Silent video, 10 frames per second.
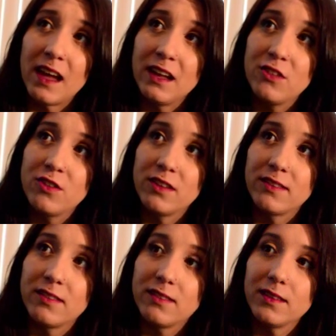I
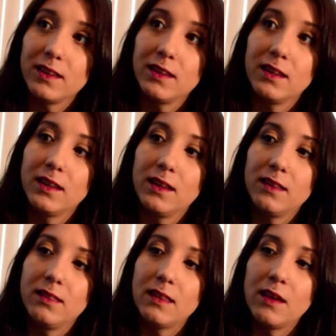just
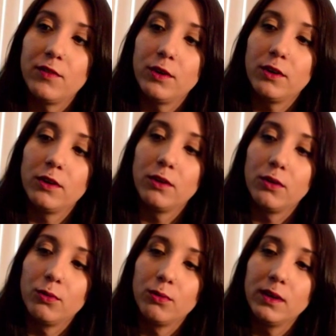
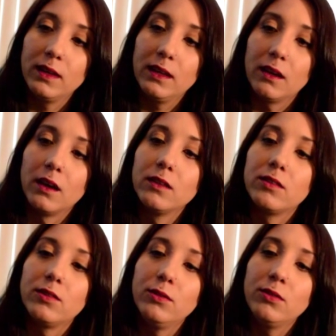never really got
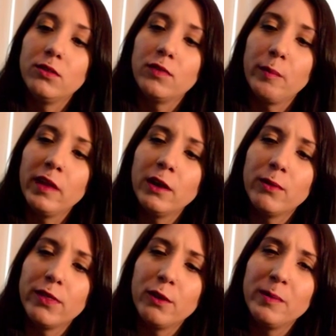too familiar
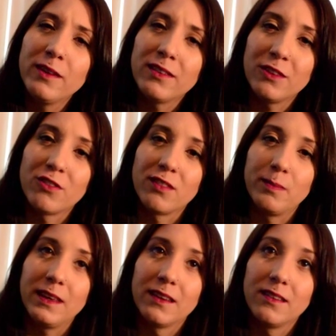with their music just
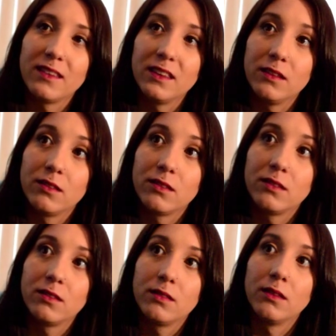because it is
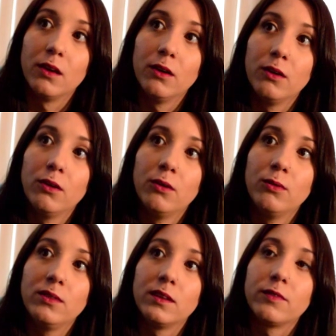
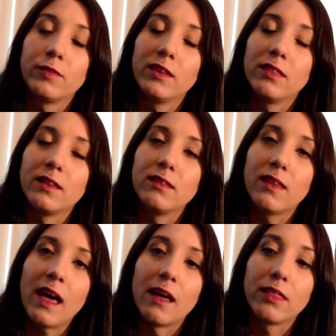so different than
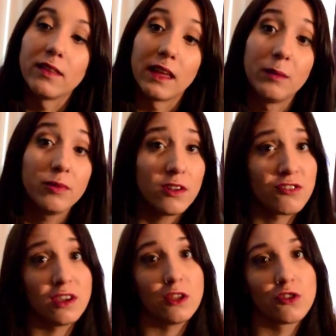death. And I
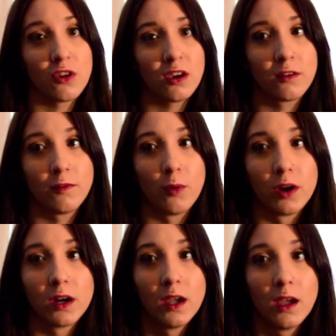appreciate Chuck
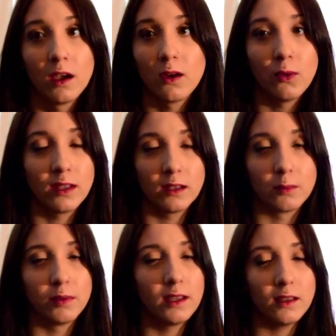for going in a
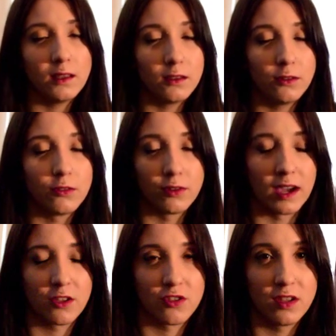completely new
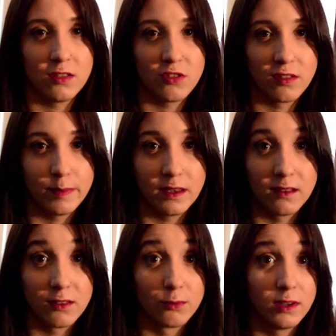direction just
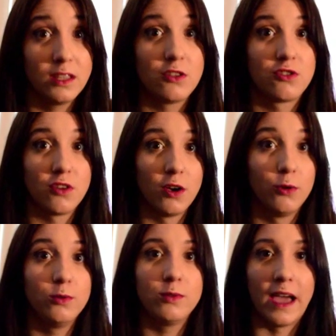because it really
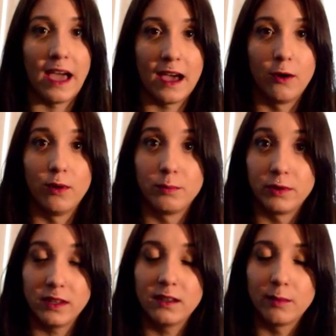showed how
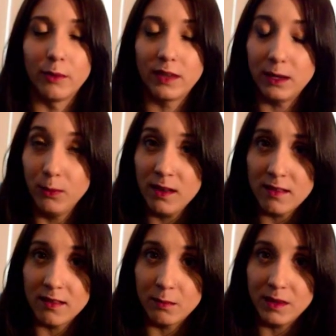unpredictable he was
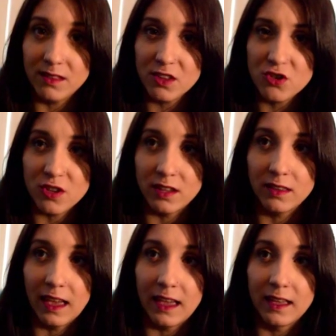as a
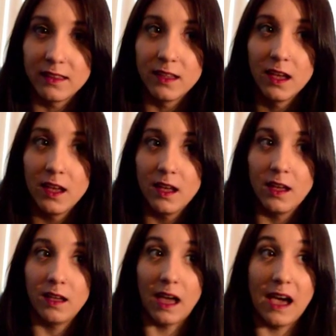musician and
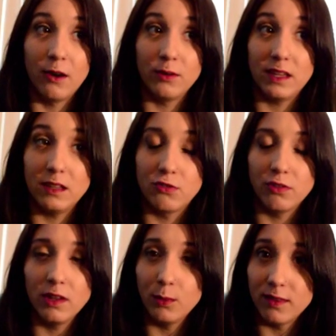how he
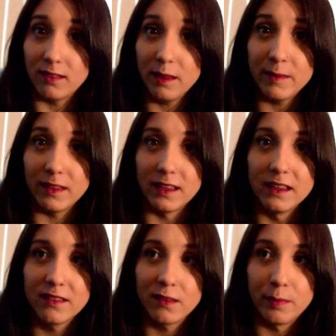truly was
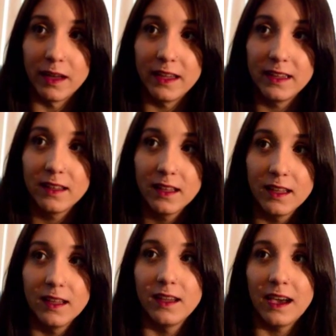limitless. But
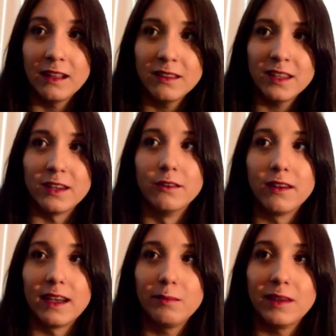I don't know.
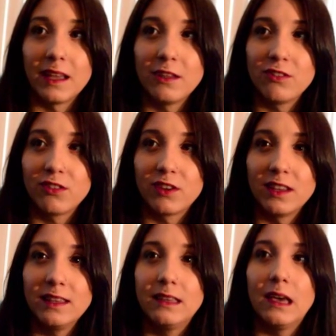I mean, I just
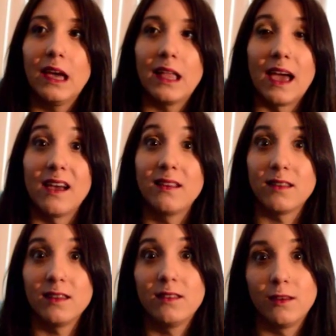couldn't get as
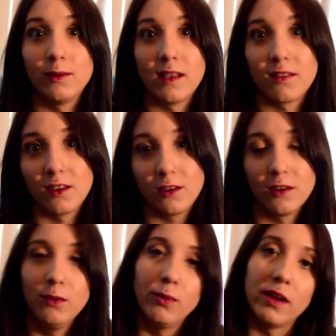into it as I
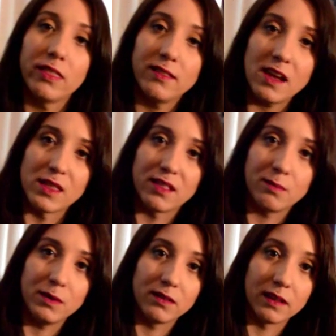could with
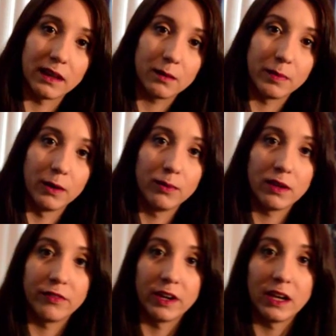death's music. But
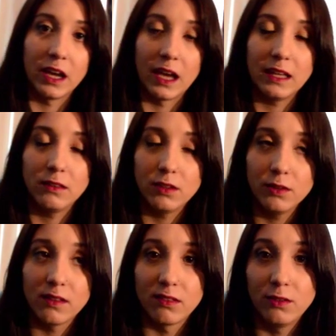whenever I
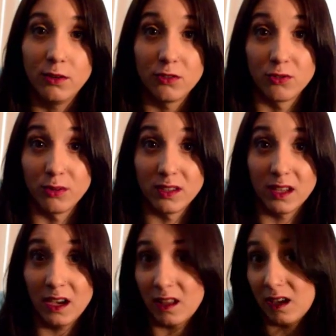do listen to Control
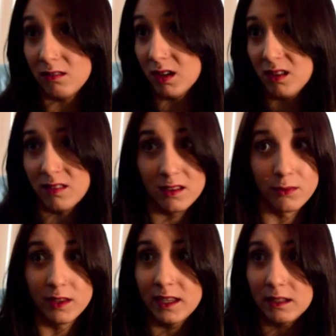Denied, I honestly
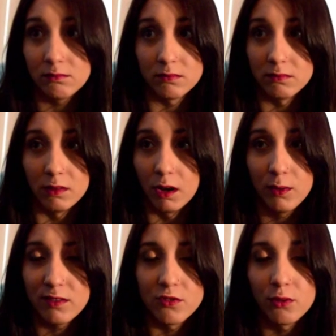really
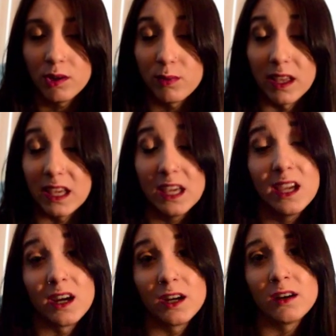always enjoyed what I
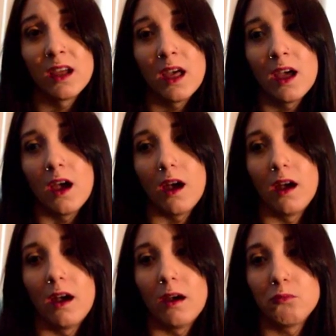hear,
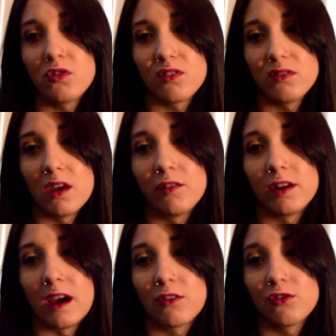just
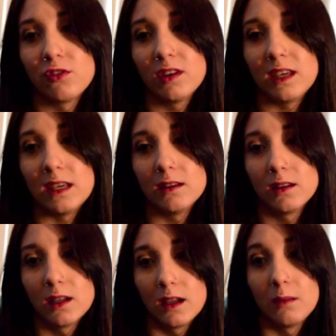never actually
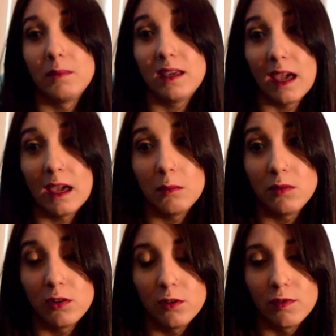became
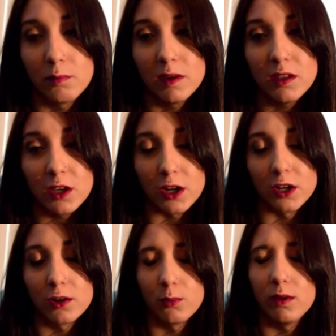too
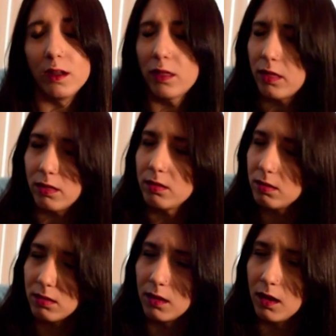familiar with
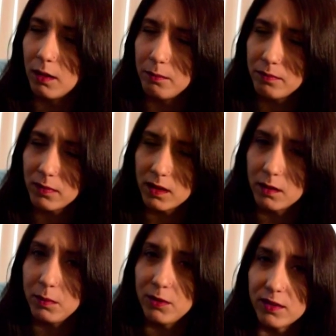the
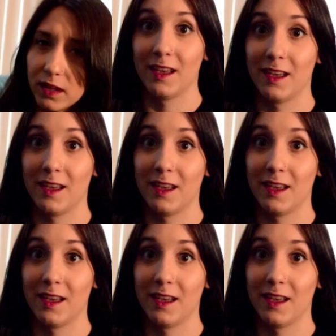music.